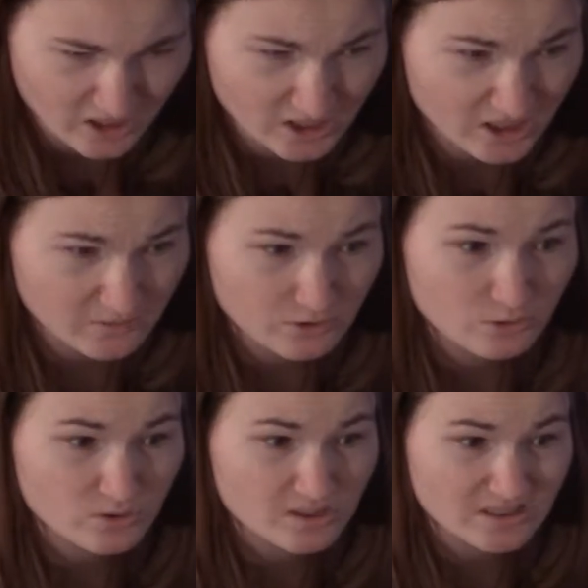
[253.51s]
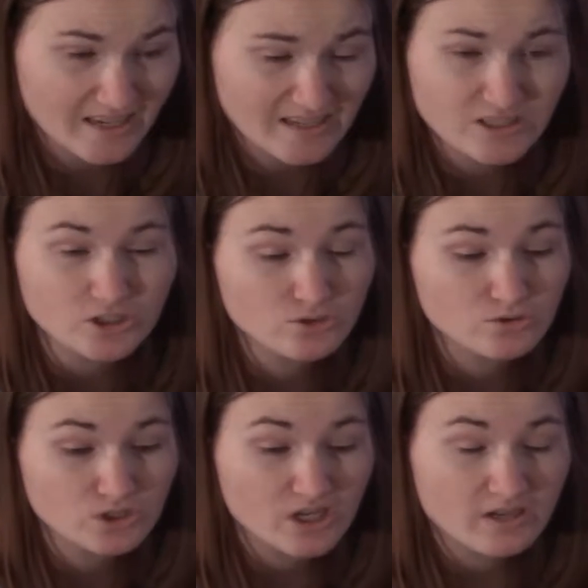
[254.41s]
And then if you decide to
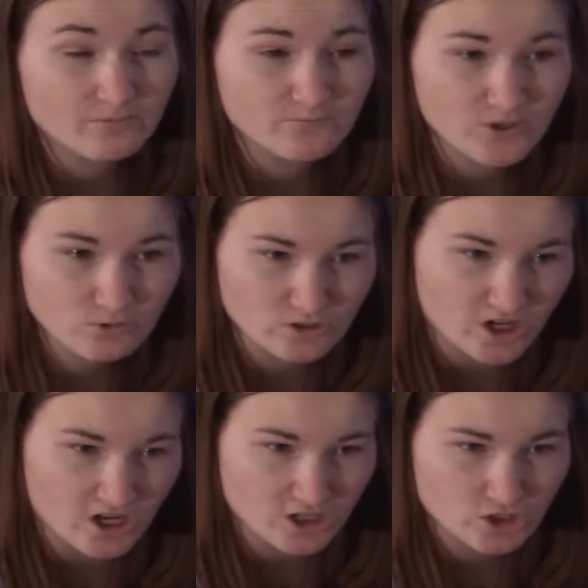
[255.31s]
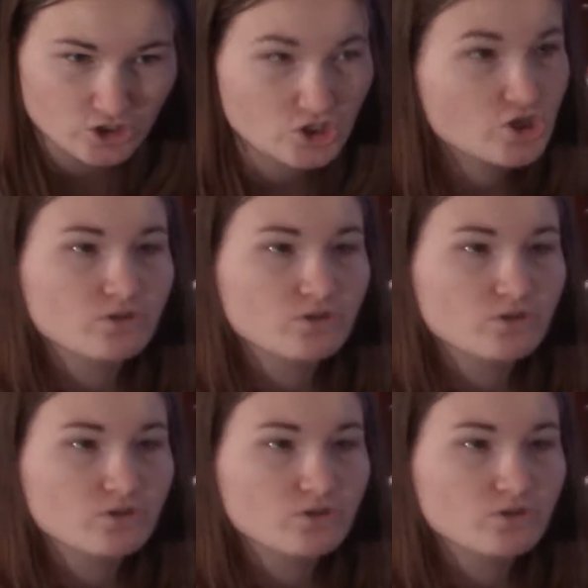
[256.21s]
use Photage